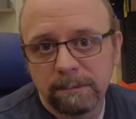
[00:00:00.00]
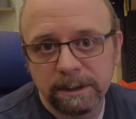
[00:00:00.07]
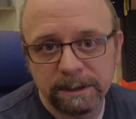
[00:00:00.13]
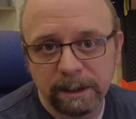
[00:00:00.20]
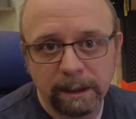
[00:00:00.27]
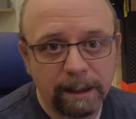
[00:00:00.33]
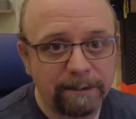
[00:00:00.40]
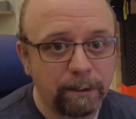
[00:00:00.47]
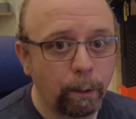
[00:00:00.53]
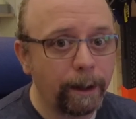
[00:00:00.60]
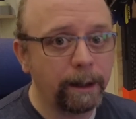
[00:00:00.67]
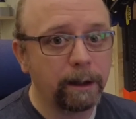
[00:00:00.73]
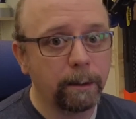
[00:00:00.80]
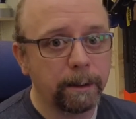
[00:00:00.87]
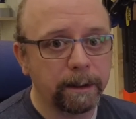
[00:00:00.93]
So you'll have to wait
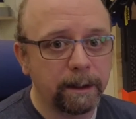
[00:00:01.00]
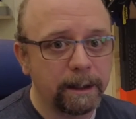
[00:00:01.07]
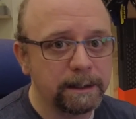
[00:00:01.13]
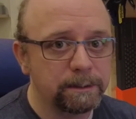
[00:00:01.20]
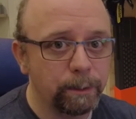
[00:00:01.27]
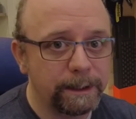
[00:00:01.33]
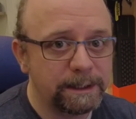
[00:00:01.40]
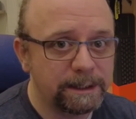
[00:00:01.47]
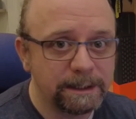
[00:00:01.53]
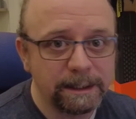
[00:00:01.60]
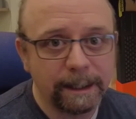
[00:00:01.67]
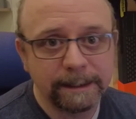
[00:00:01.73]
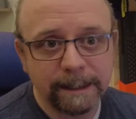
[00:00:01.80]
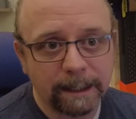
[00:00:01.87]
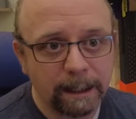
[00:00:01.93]
a couple of days, which isn't
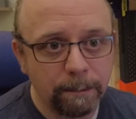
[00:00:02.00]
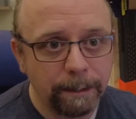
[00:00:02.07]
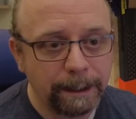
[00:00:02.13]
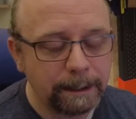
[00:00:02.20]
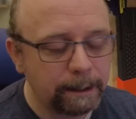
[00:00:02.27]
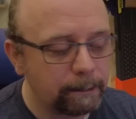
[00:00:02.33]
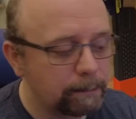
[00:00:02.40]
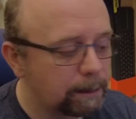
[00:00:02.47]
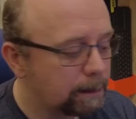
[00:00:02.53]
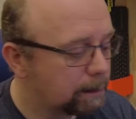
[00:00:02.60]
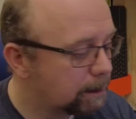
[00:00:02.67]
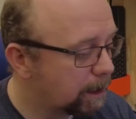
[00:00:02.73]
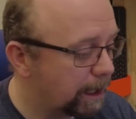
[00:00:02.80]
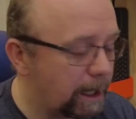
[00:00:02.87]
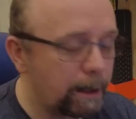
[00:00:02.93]
exactly a big deal.
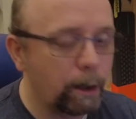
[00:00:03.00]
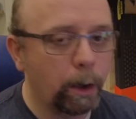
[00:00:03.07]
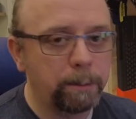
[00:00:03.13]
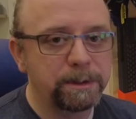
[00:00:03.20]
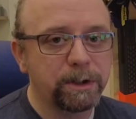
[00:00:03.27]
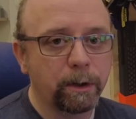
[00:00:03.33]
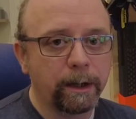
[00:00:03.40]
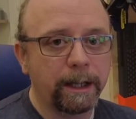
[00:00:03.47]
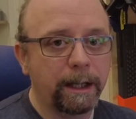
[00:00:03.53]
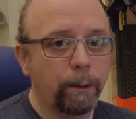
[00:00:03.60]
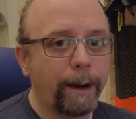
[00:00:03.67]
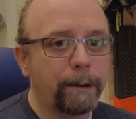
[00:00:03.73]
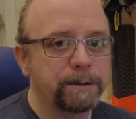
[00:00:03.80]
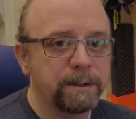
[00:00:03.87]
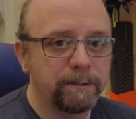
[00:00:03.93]
And I know I'm talking you
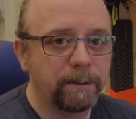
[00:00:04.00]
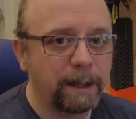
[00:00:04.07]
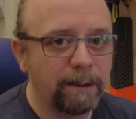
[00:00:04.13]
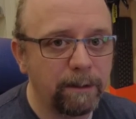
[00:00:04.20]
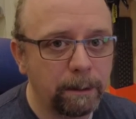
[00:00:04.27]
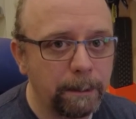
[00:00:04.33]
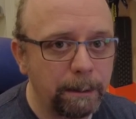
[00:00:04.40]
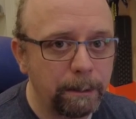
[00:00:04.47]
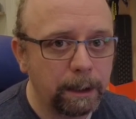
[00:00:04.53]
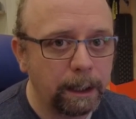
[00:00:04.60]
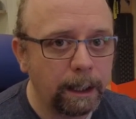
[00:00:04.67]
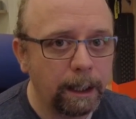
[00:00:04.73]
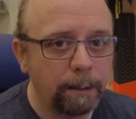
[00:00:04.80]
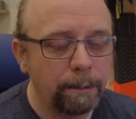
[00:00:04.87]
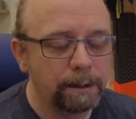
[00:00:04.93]
out of giving me money
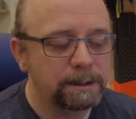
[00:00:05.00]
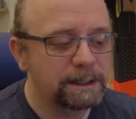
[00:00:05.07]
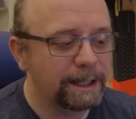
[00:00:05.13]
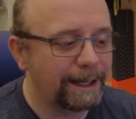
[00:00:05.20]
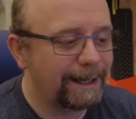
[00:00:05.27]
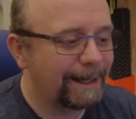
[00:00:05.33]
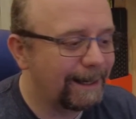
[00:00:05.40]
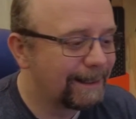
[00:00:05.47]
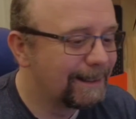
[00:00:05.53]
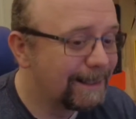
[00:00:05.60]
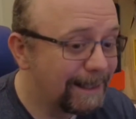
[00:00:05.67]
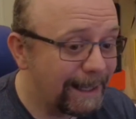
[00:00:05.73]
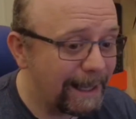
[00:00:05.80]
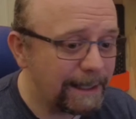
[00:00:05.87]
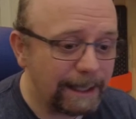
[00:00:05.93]
here, but
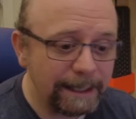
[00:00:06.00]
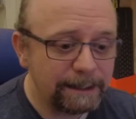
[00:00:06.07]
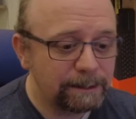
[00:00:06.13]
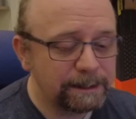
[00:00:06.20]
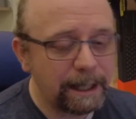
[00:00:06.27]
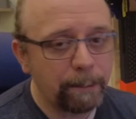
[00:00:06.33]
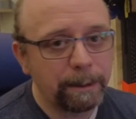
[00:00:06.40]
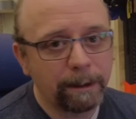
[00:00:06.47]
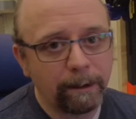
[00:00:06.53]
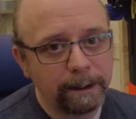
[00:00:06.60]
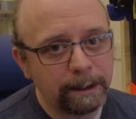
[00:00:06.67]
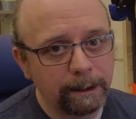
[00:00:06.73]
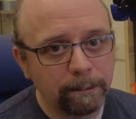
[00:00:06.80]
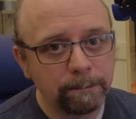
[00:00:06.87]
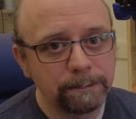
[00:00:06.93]
it does help a great
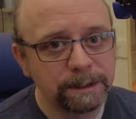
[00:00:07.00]
deal.